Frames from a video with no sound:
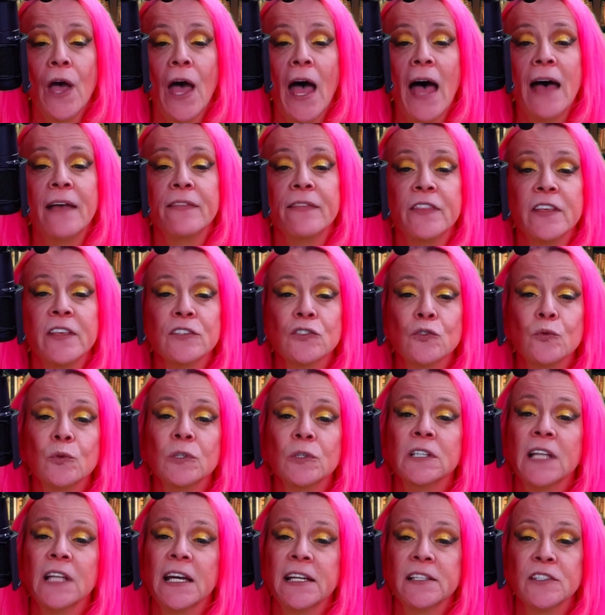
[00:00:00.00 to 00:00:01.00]
And this
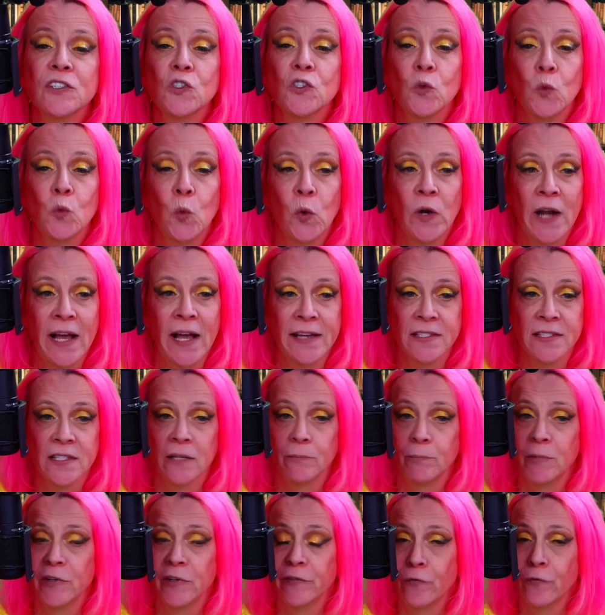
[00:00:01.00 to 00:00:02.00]
relates to what I
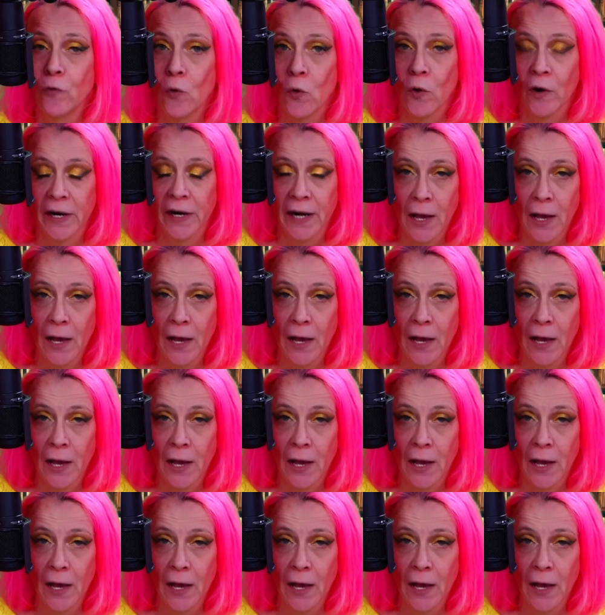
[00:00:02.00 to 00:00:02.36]
said before,